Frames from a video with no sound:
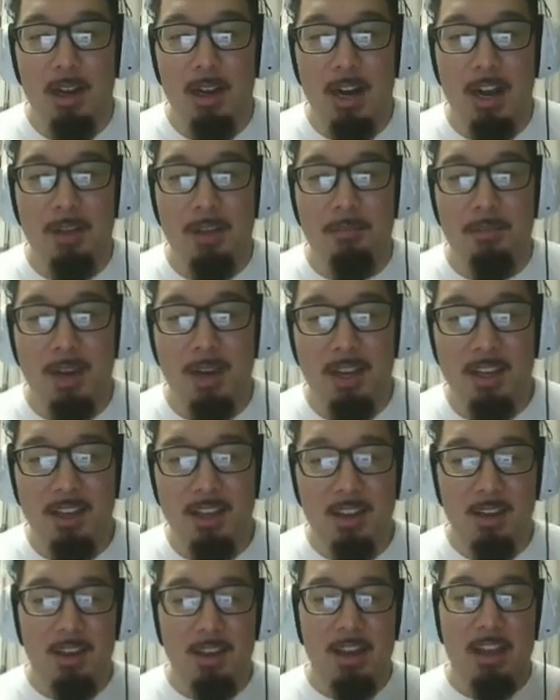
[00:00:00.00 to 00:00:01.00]
I'm Mike,
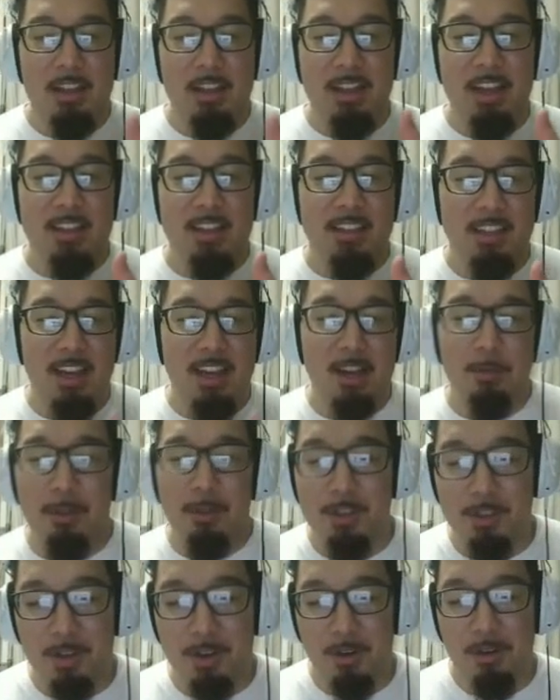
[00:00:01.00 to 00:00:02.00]
and that's Iowa
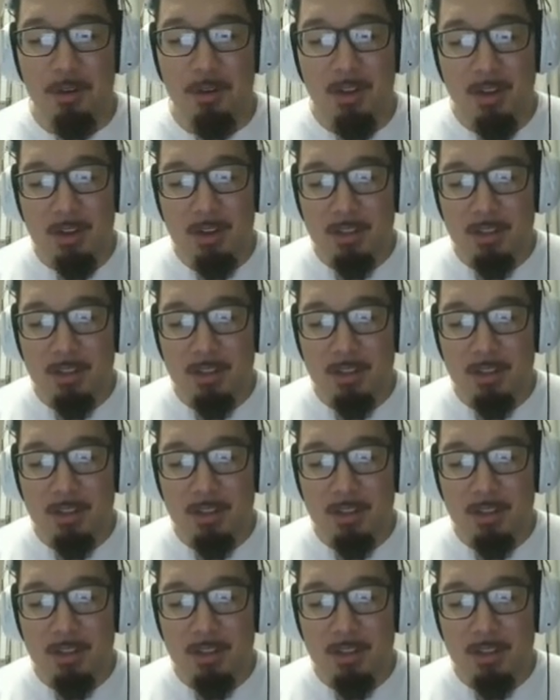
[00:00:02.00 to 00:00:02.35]
Joe.